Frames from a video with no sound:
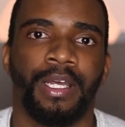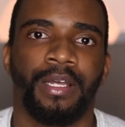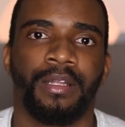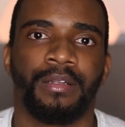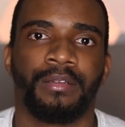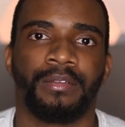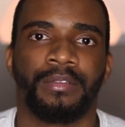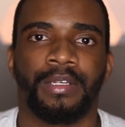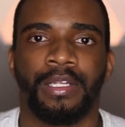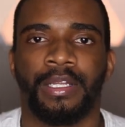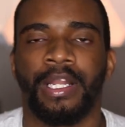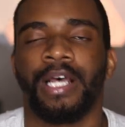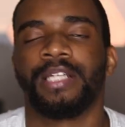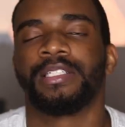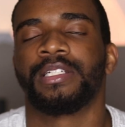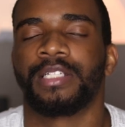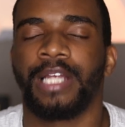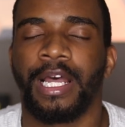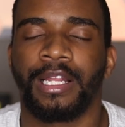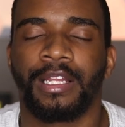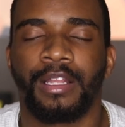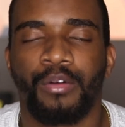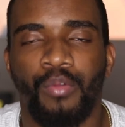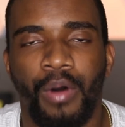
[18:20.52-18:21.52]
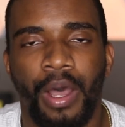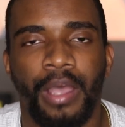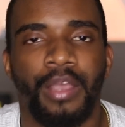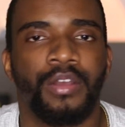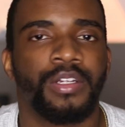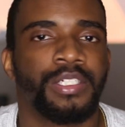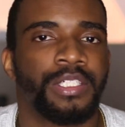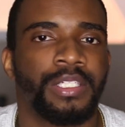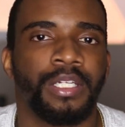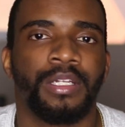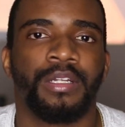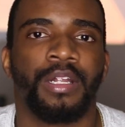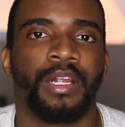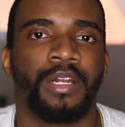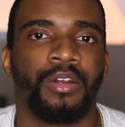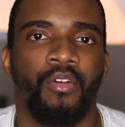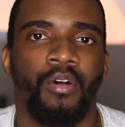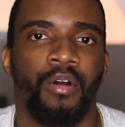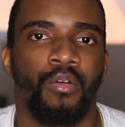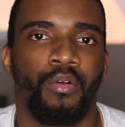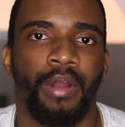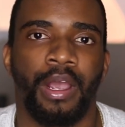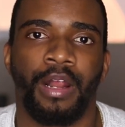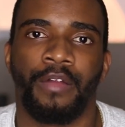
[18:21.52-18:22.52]
And, and that's exactly why you shouldn't
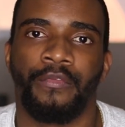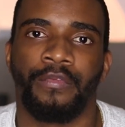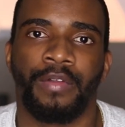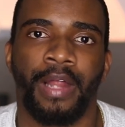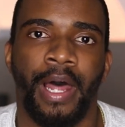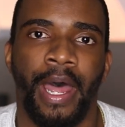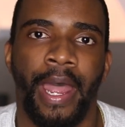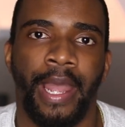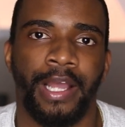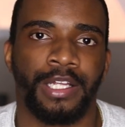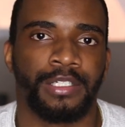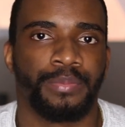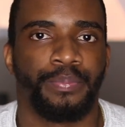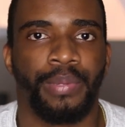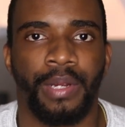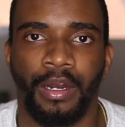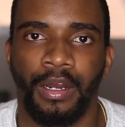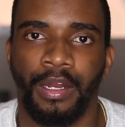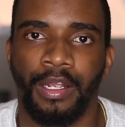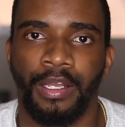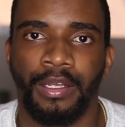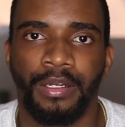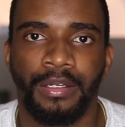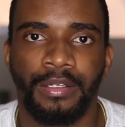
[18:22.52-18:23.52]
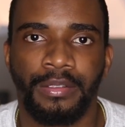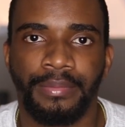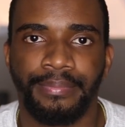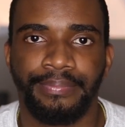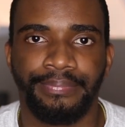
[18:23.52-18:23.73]
ignore red flags, period.